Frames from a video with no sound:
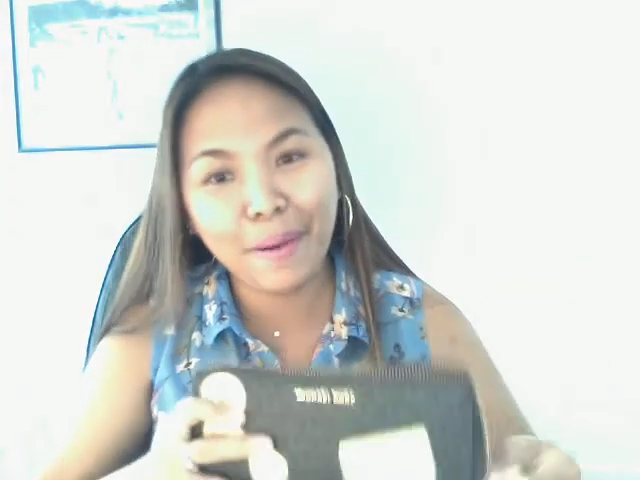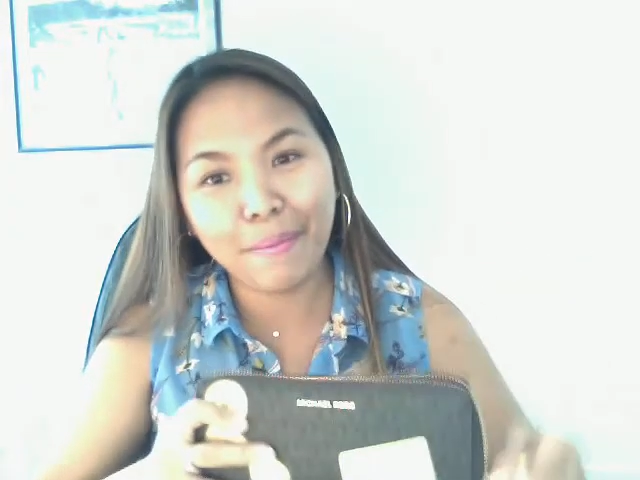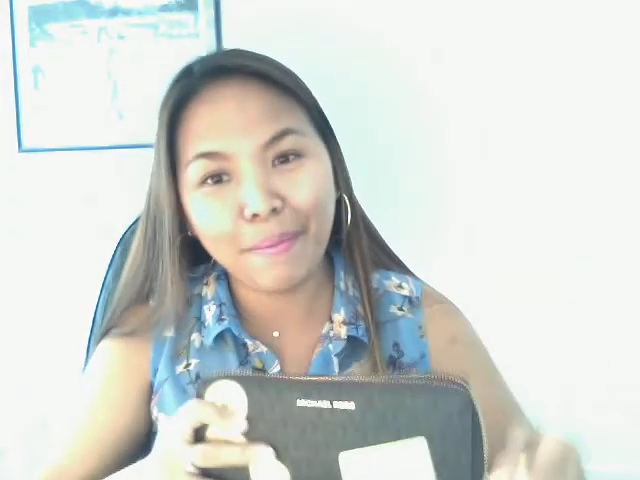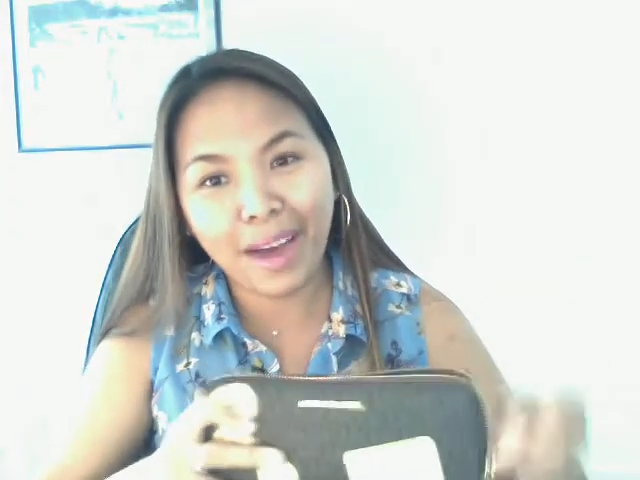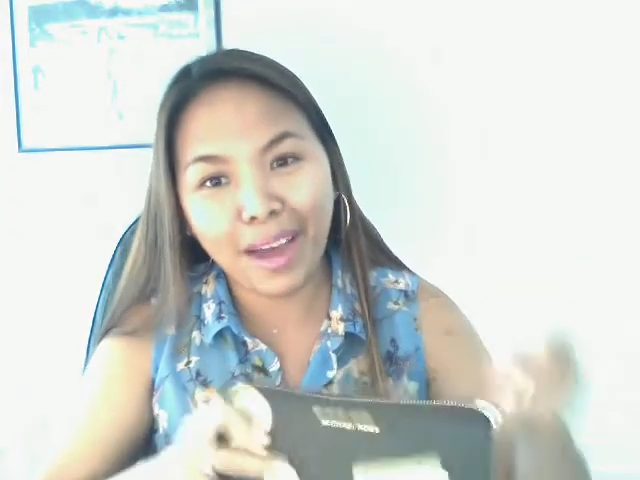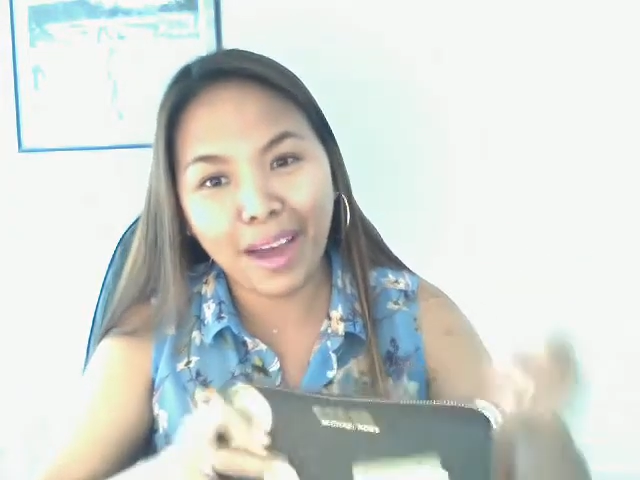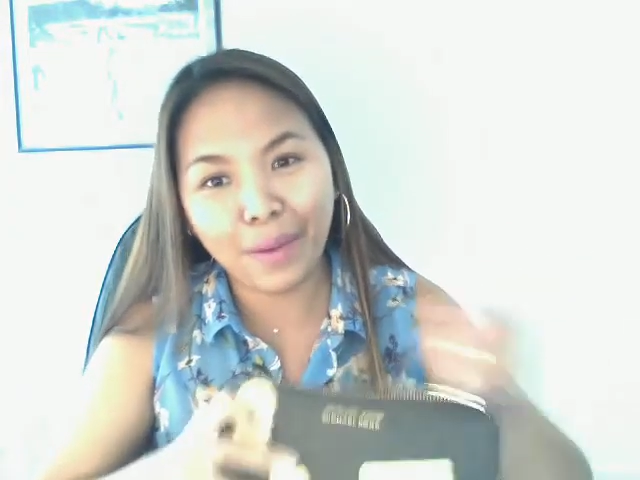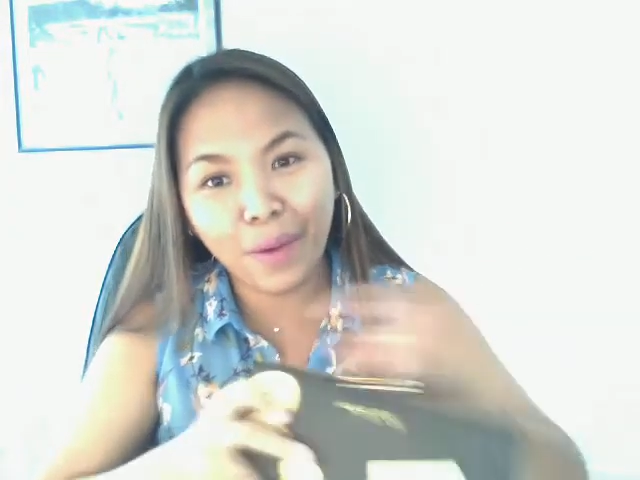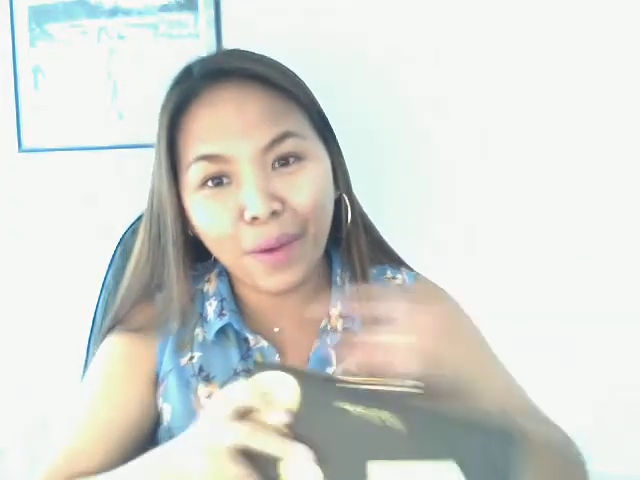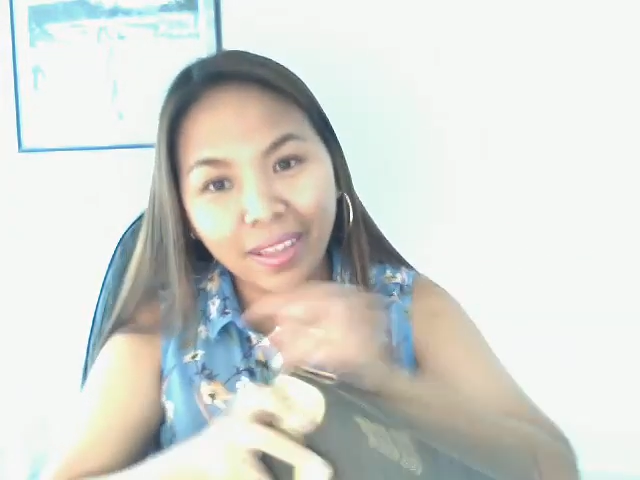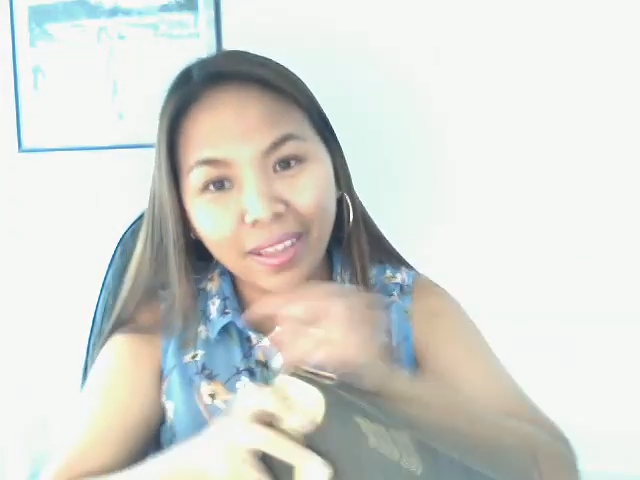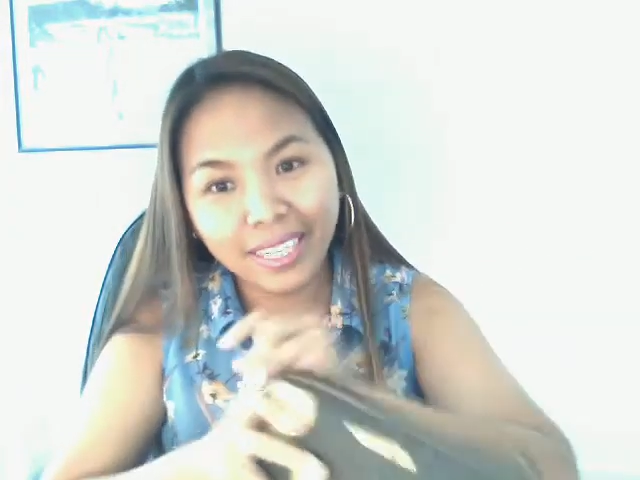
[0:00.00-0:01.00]
my
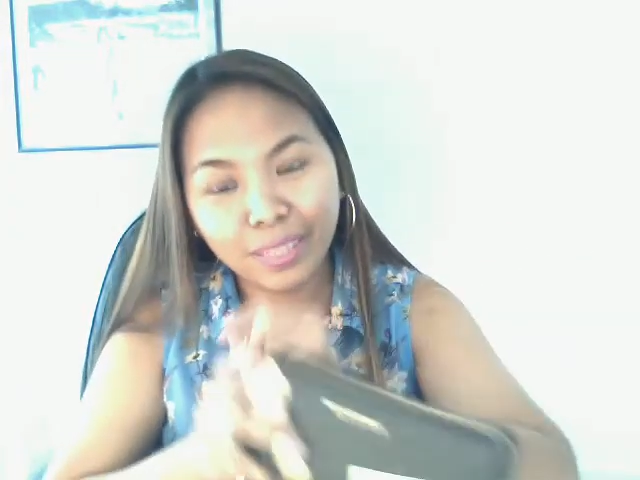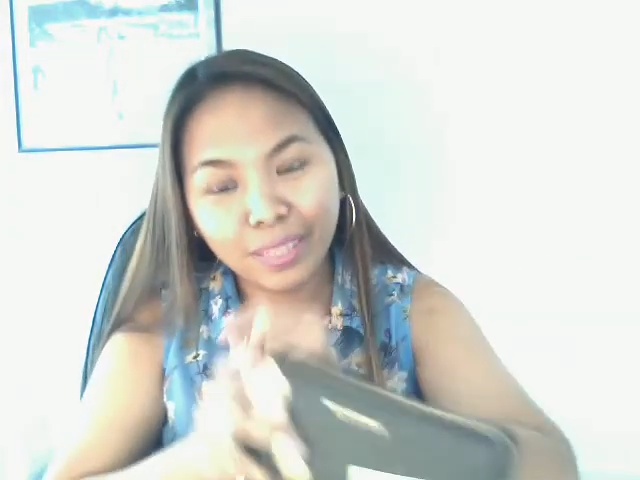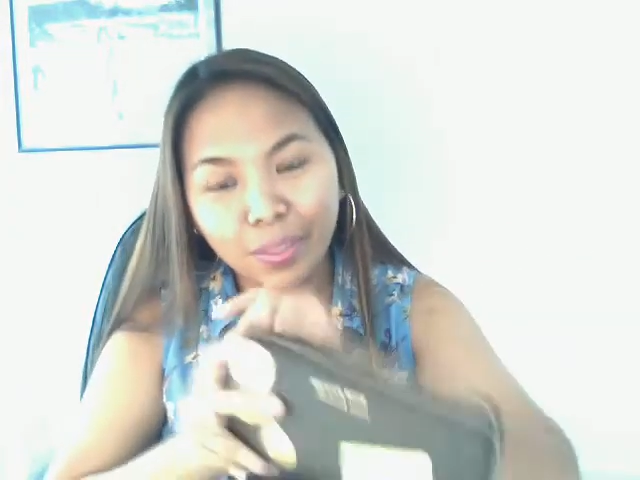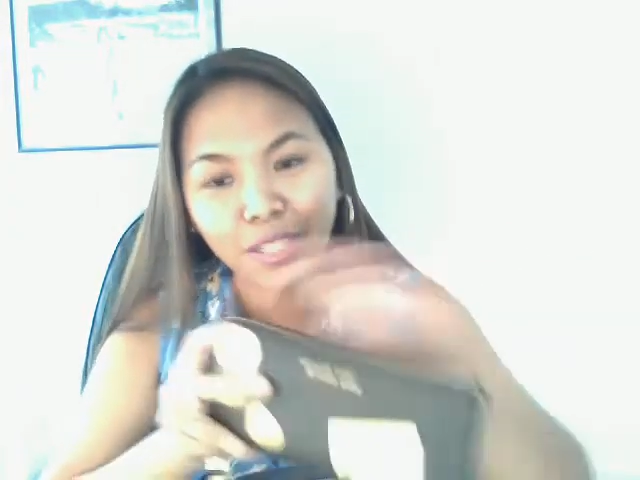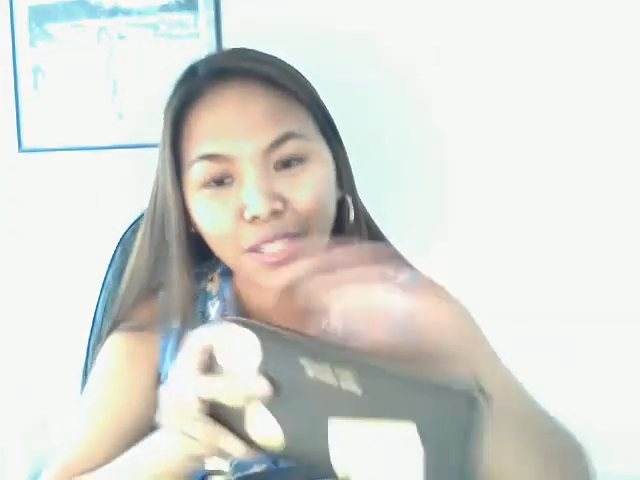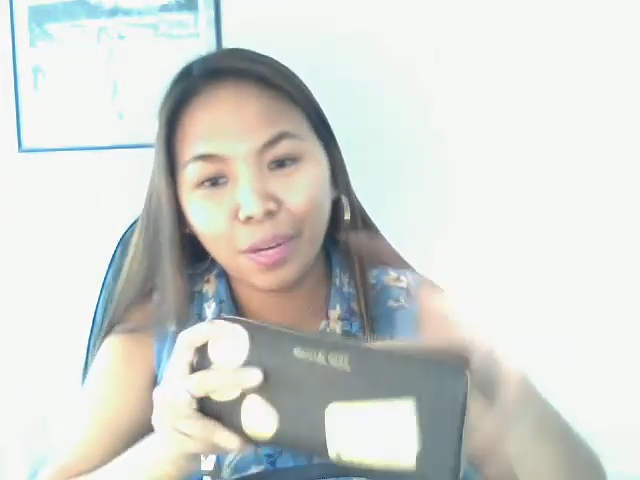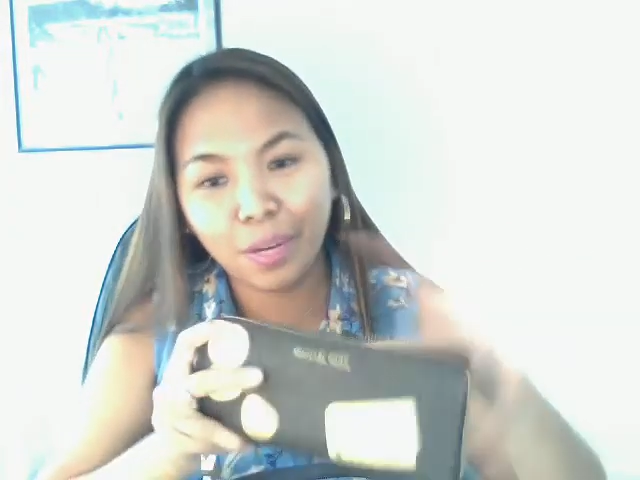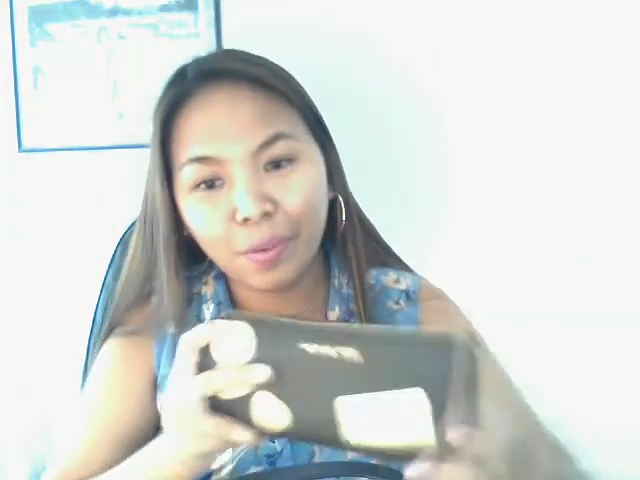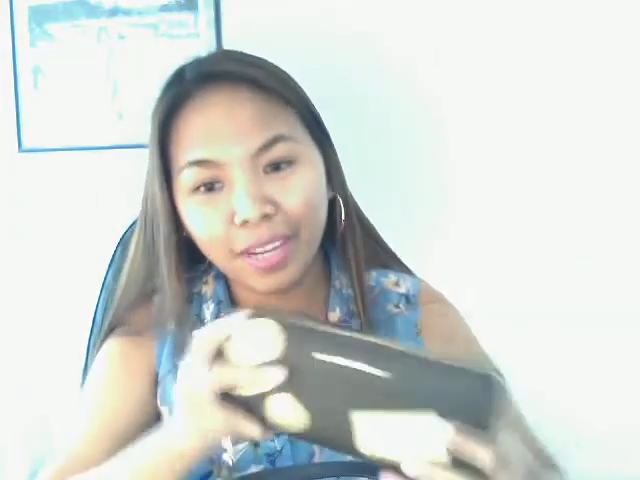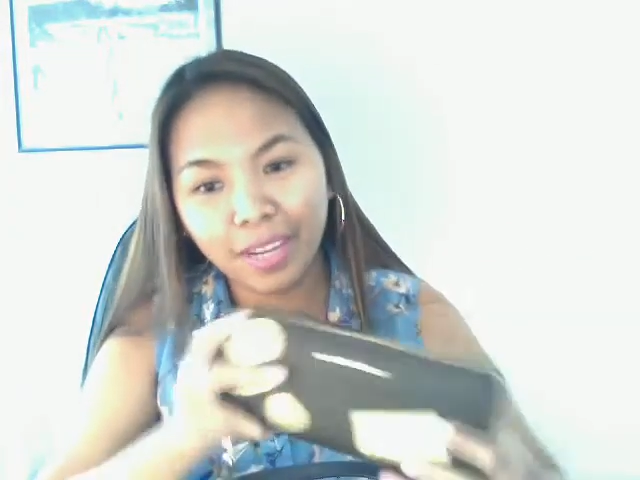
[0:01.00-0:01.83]
wallet, which I bring